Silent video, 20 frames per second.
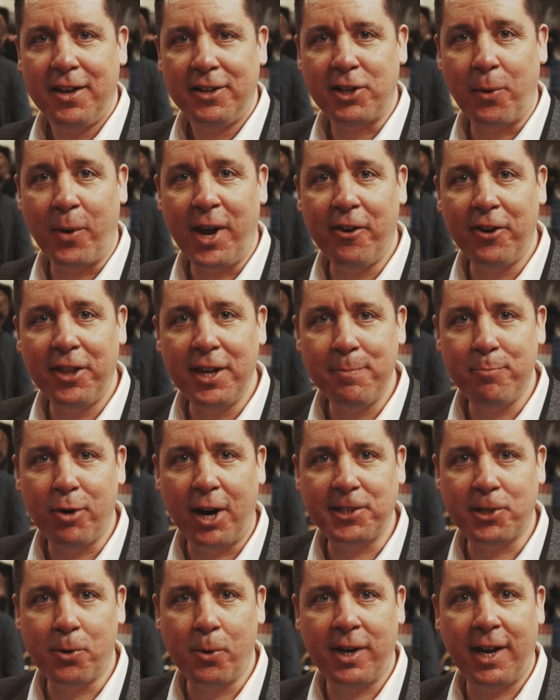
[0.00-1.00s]
So we're here at the
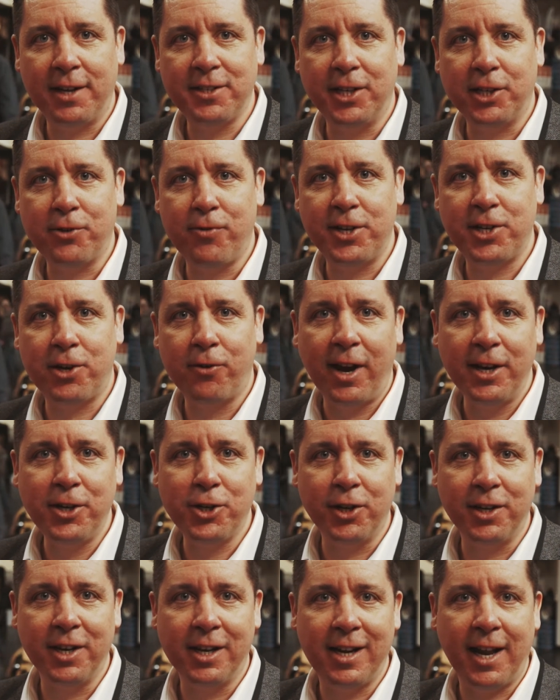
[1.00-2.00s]
Practical Classics
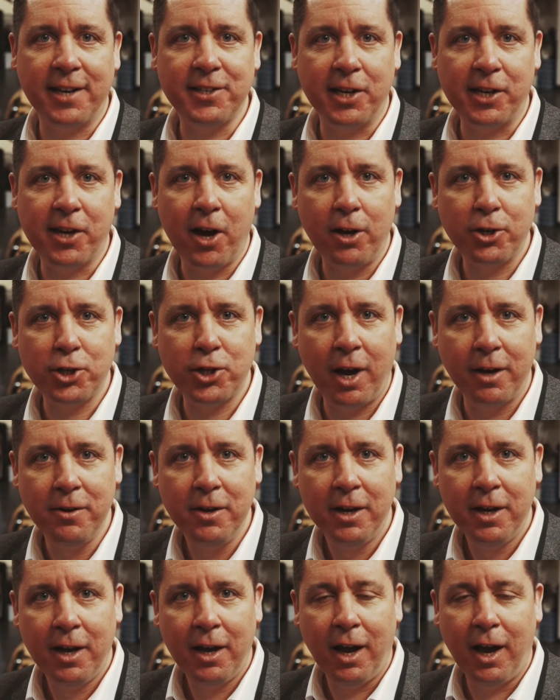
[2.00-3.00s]
Restoration and Classic Car Show.
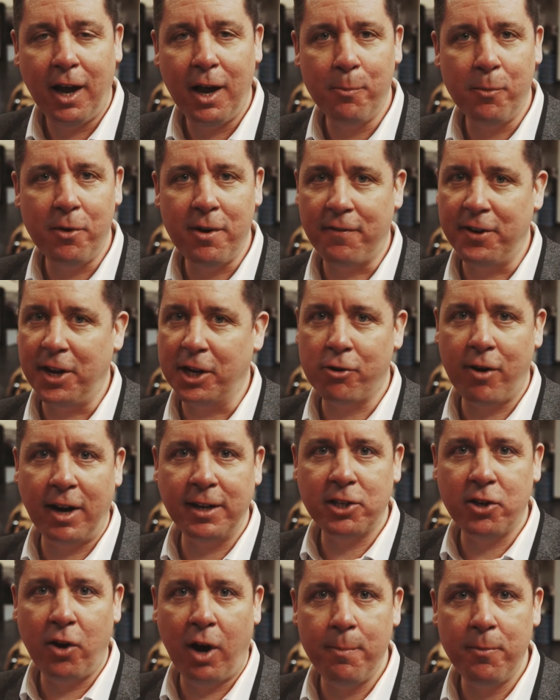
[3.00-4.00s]
We're having a
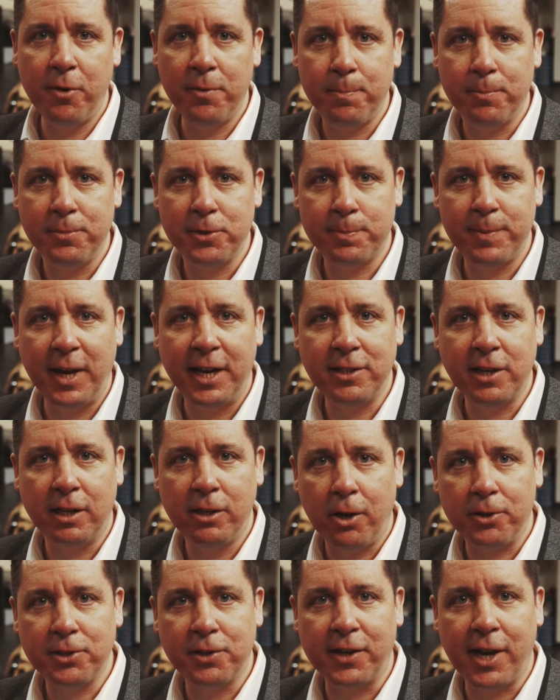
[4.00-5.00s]
great time. We're speaking to
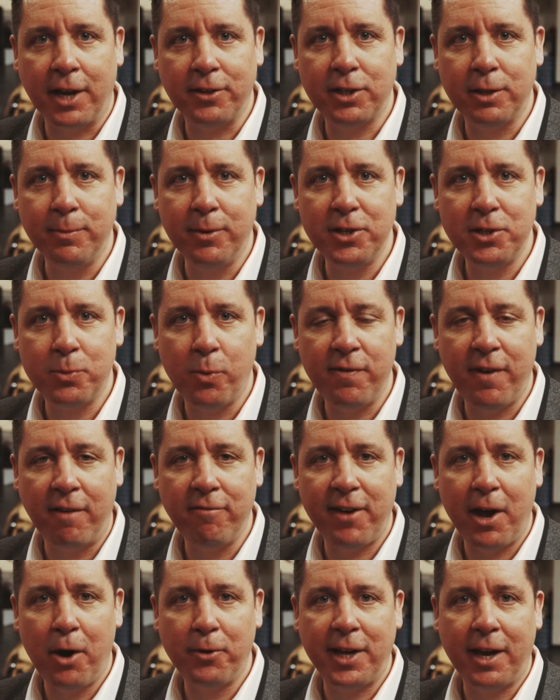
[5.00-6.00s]
lots of customers. We've
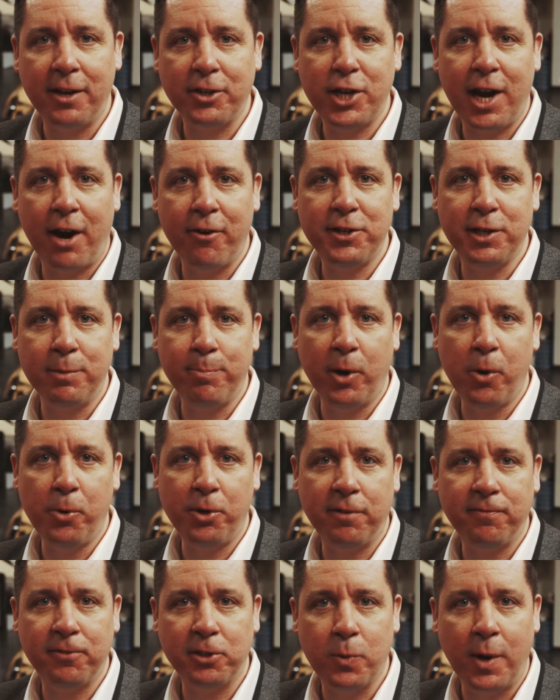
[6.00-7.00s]
unveiled our charity
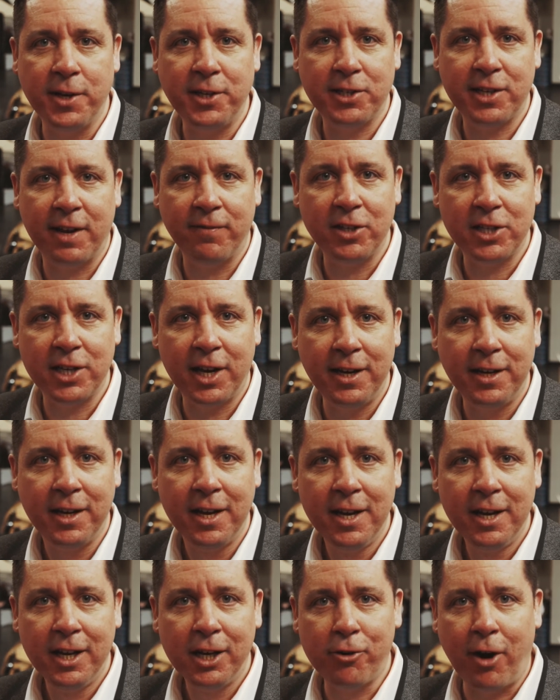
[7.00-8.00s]
build-off for 2017.
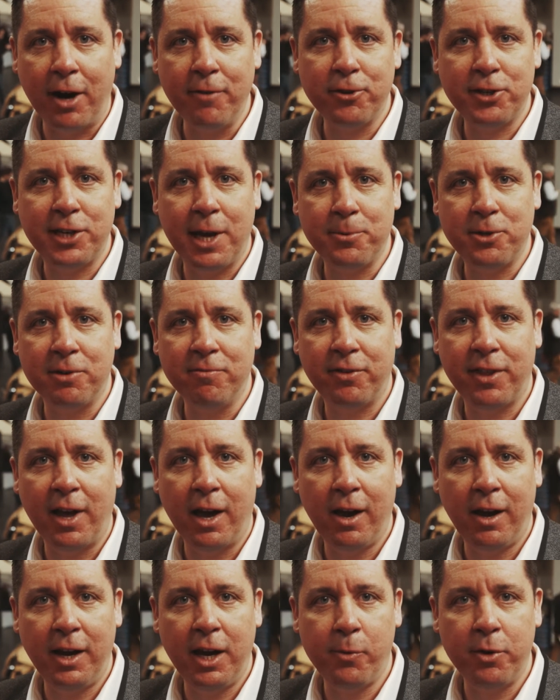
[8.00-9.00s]
Great reception for
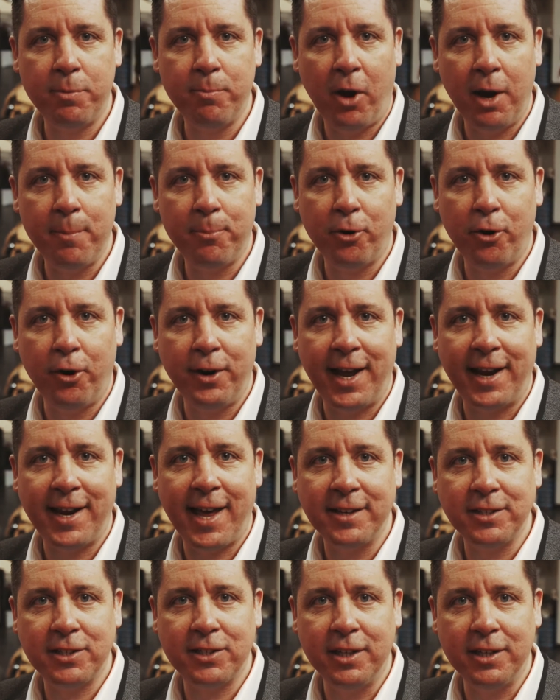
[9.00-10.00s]
that earlier with Mike Brewer and
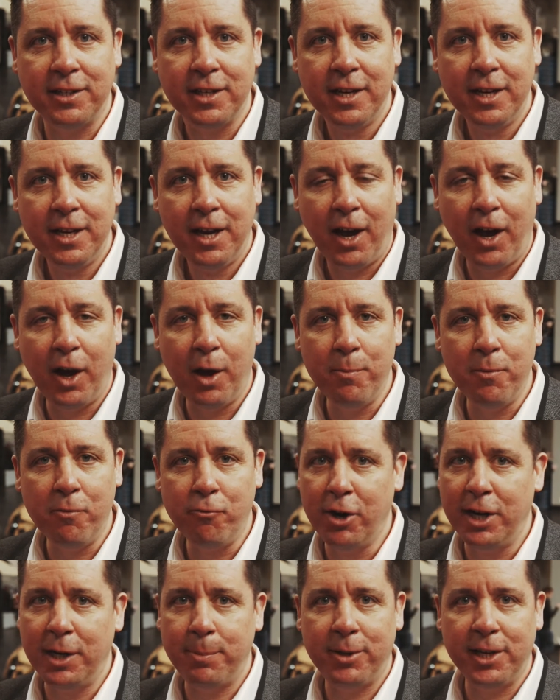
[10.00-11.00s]
Anstead.
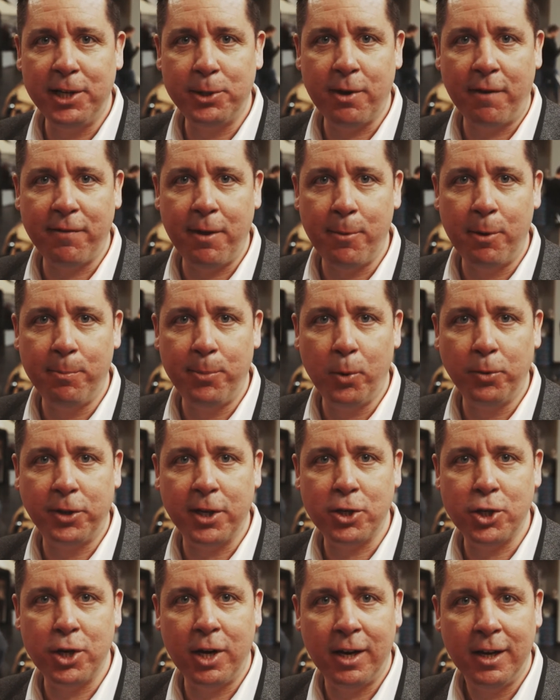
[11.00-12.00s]
Really pleased to have them on board
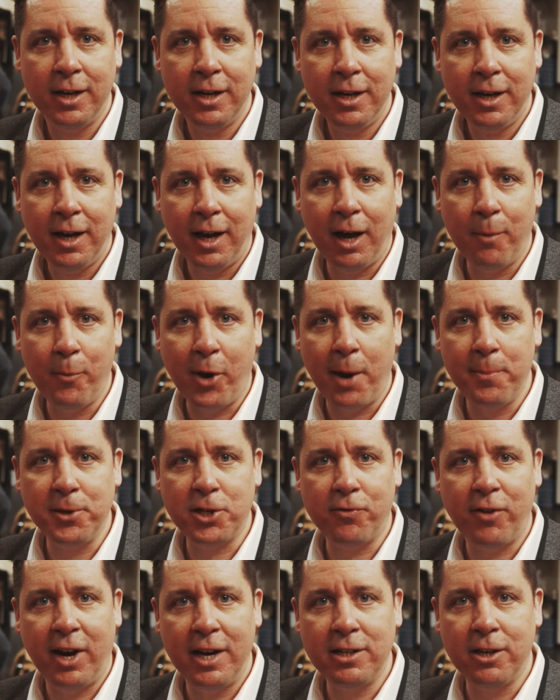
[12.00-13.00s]
this year. We're hoping
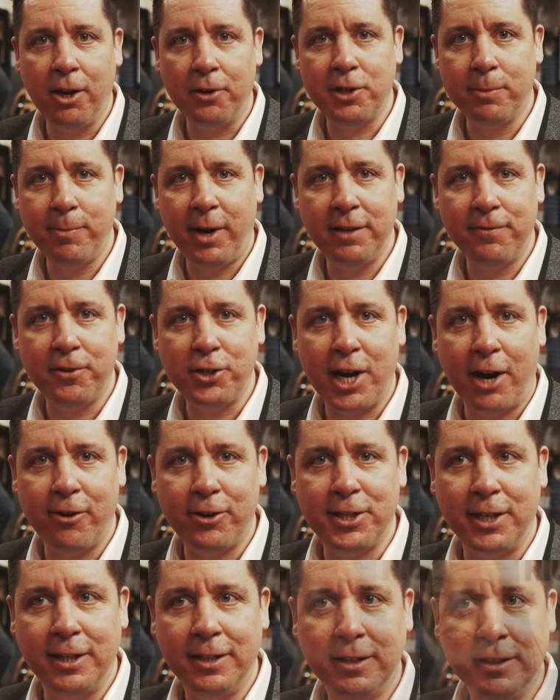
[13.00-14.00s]
to raise lots of money for
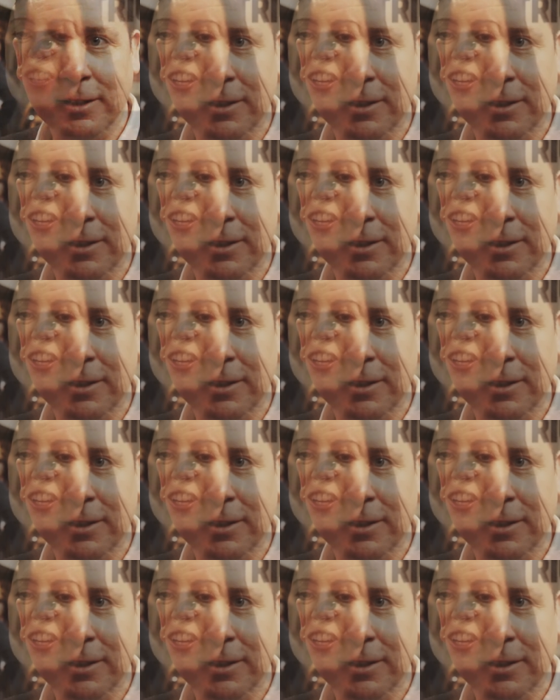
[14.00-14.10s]
charity.